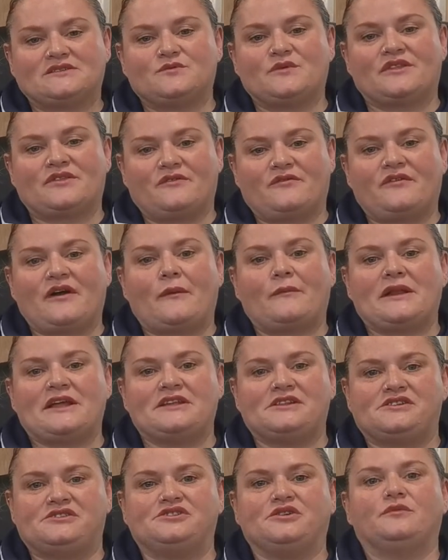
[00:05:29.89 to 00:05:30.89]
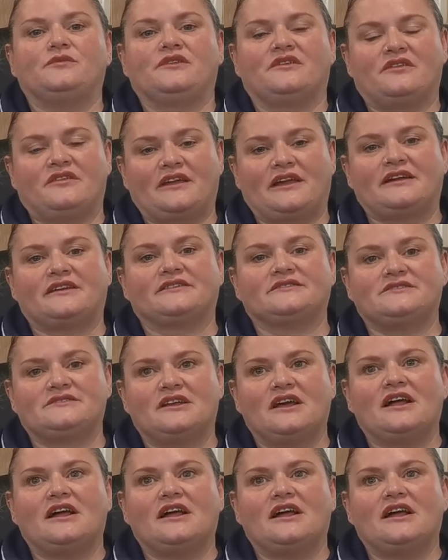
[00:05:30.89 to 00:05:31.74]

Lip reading: with the family, doing the things